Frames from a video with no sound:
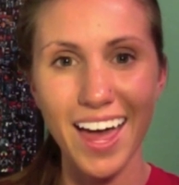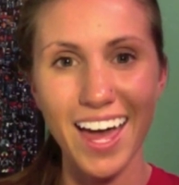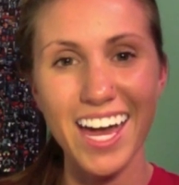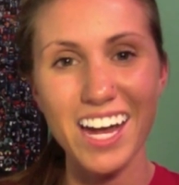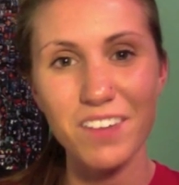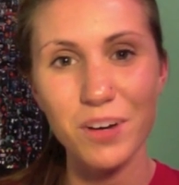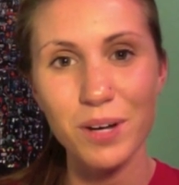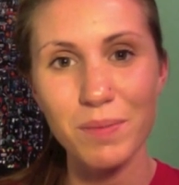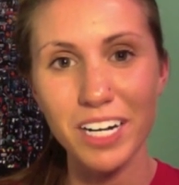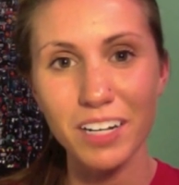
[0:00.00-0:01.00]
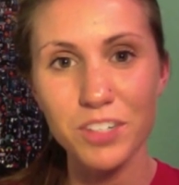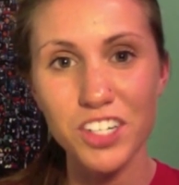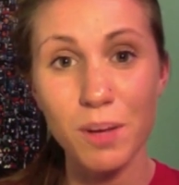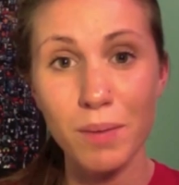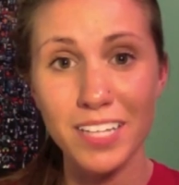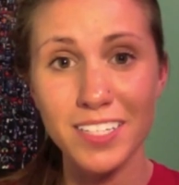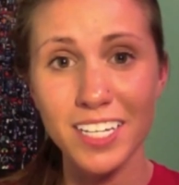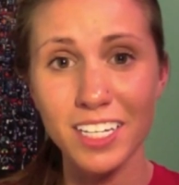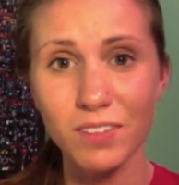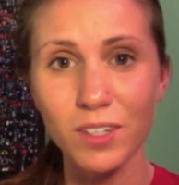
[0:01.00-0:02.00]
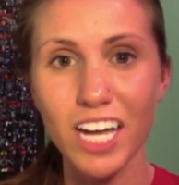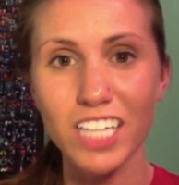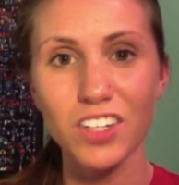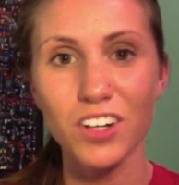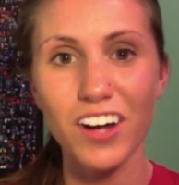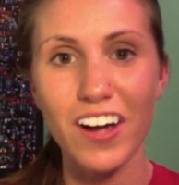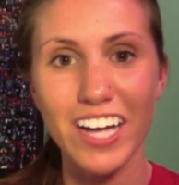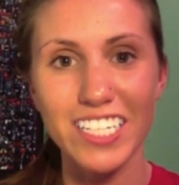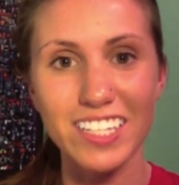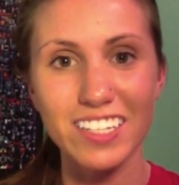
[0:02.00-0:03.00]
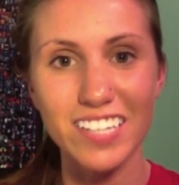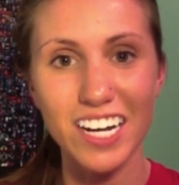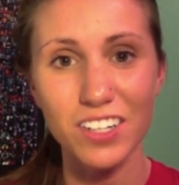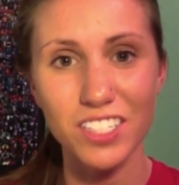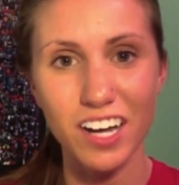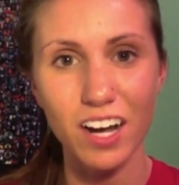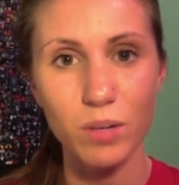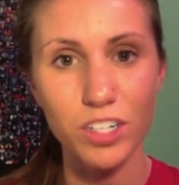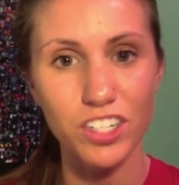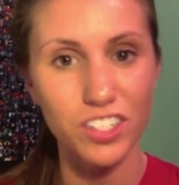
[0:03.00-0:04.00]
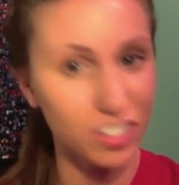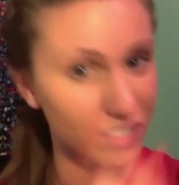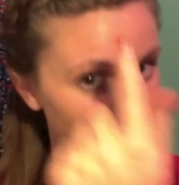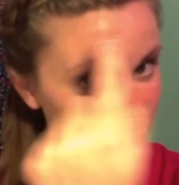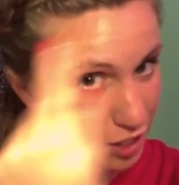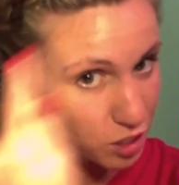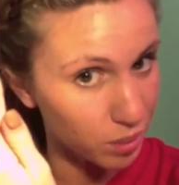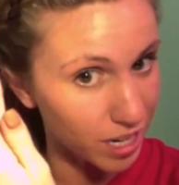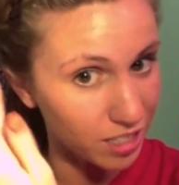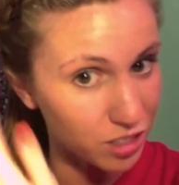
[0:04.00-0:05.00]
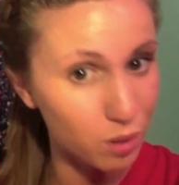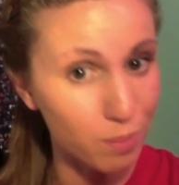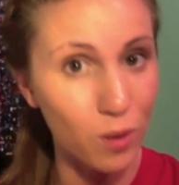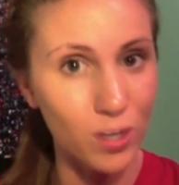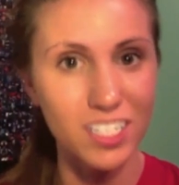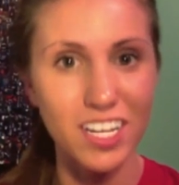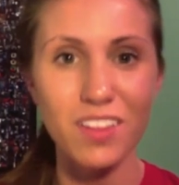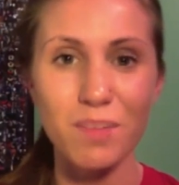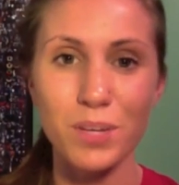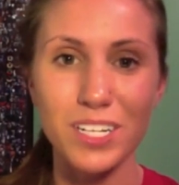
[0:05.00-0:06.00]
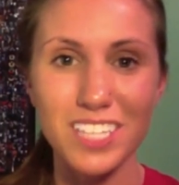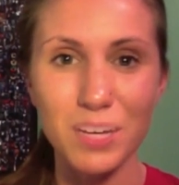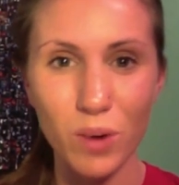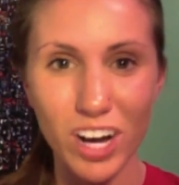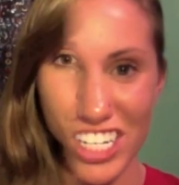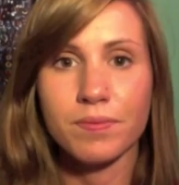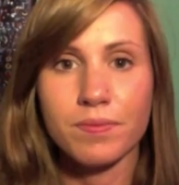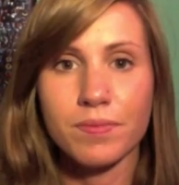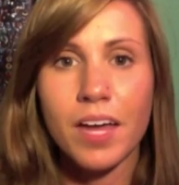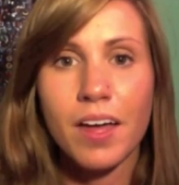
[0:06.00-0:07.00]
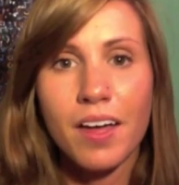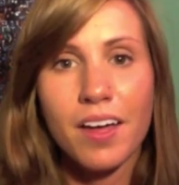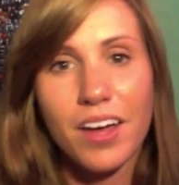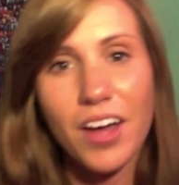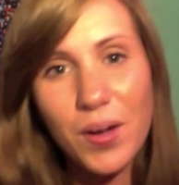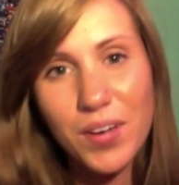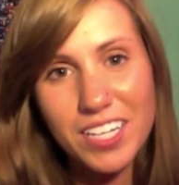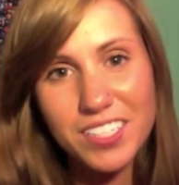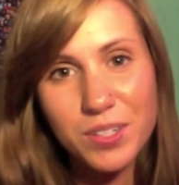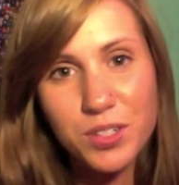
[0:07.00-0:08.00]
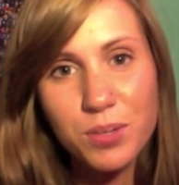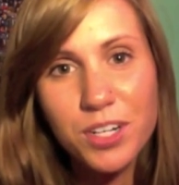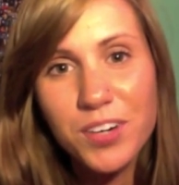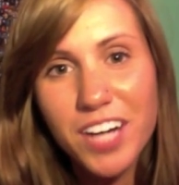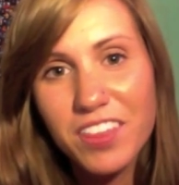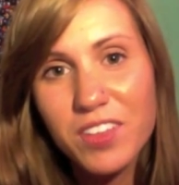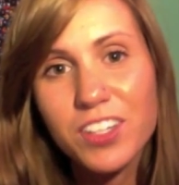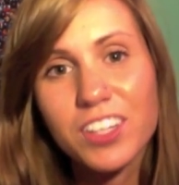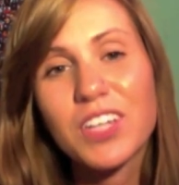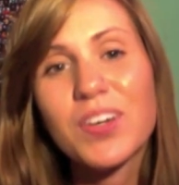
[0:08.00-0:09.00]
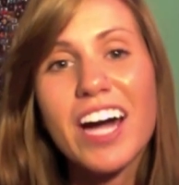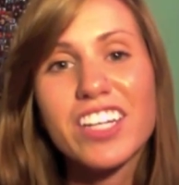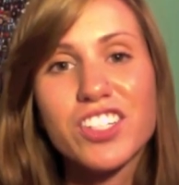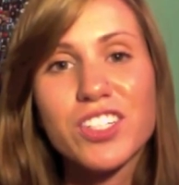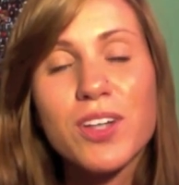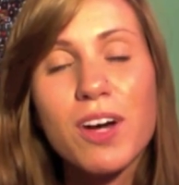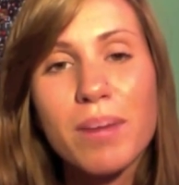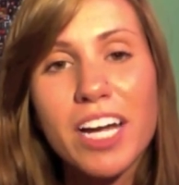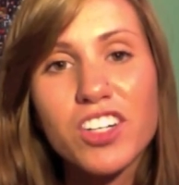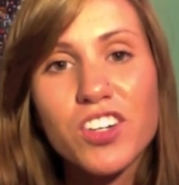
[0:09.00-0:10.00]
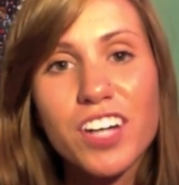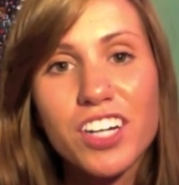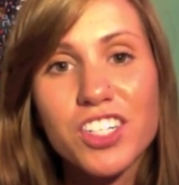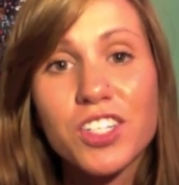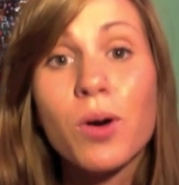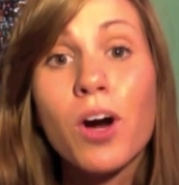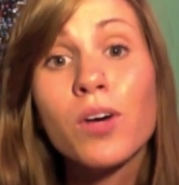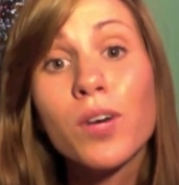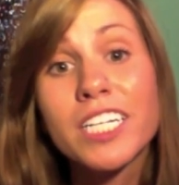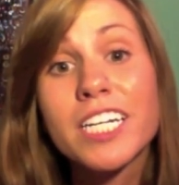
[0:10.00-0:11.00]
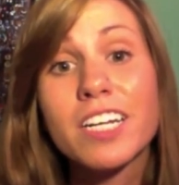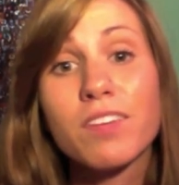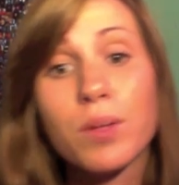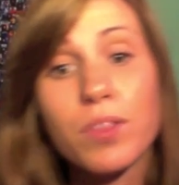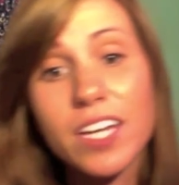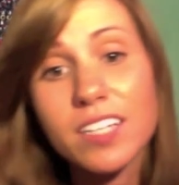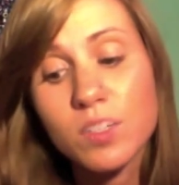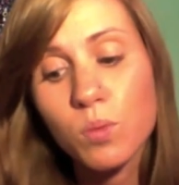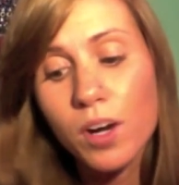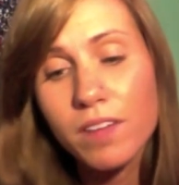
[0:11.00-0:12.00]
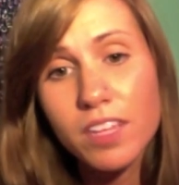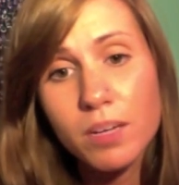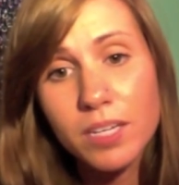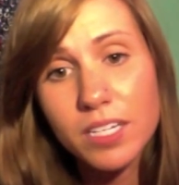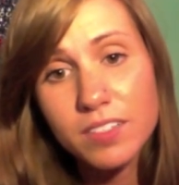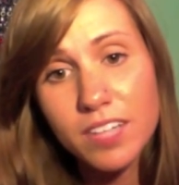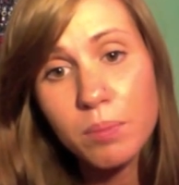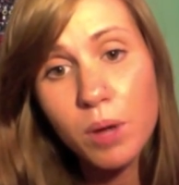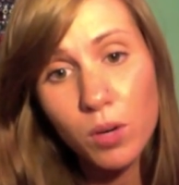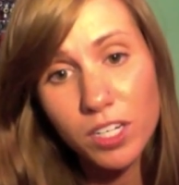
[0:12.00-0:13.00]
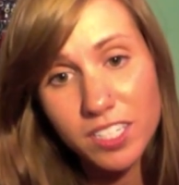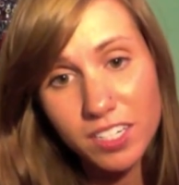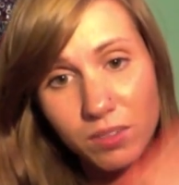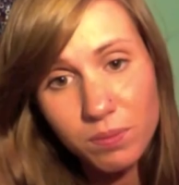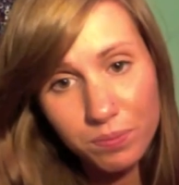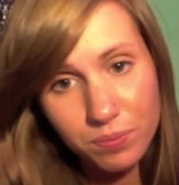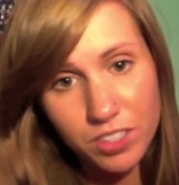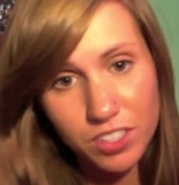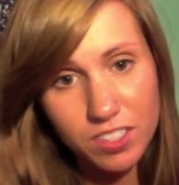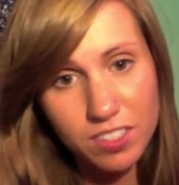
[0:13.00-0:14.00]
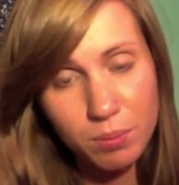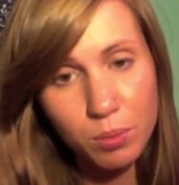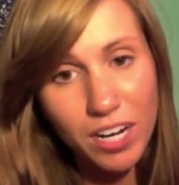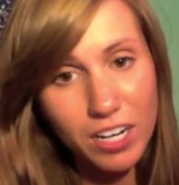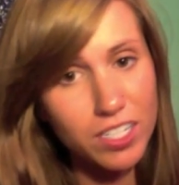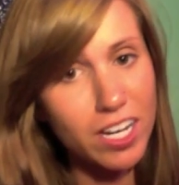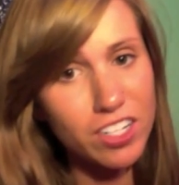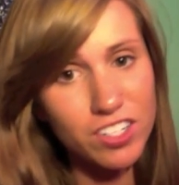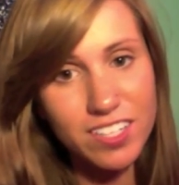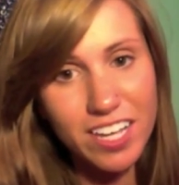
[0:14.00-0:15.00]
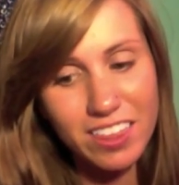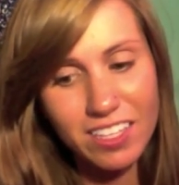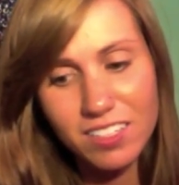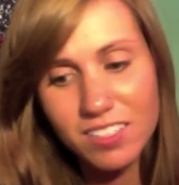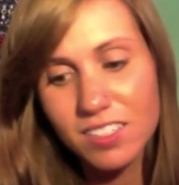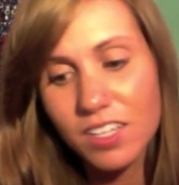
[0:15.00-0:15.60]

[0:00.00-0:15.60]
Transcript: Hey everyone, my name's Jen Amazing, and if you'd like to learn how I did this hairstyle, which is just a French braid into a ponytail, then please keep watching. Okay, so to recreate the look that you guys just saw in my introduction, you are going to need a few things, and one of them is a ponytail, just a simple hair tie, just like this.